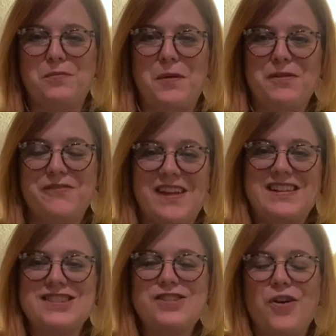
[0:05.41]
Mama
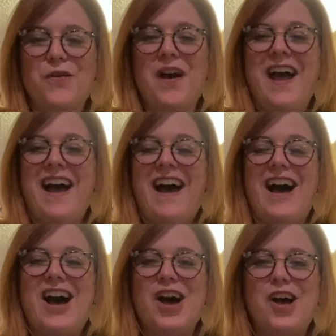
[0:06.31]
Fin. So
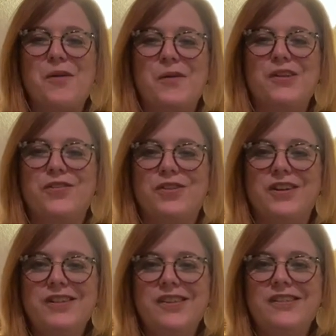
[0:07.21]
if you're
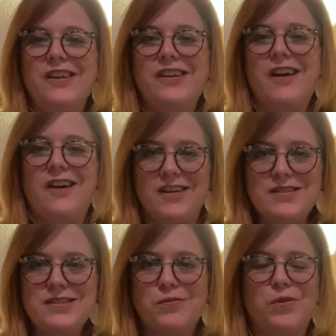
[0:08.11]
anything like
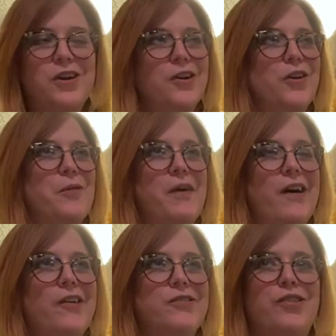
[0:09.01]
us, we are
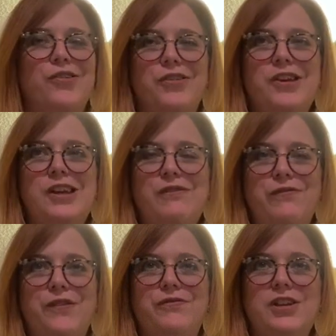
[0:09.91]
about 30,
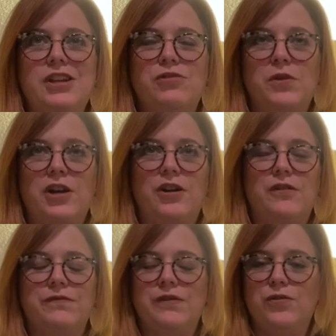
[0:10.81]
50,
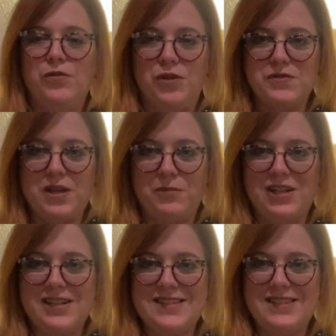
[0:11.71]
12, who knows how
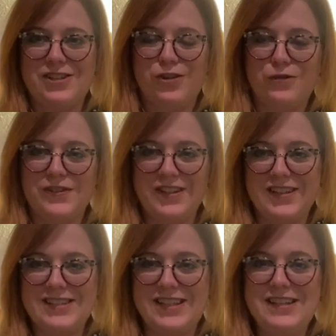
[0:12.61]
many days into
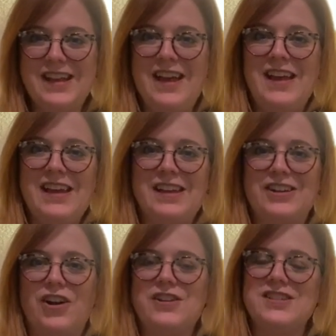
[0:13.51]
COVID-19
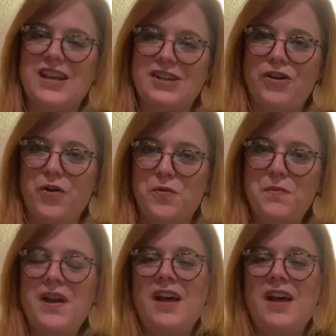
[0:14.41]
in our stay-at-home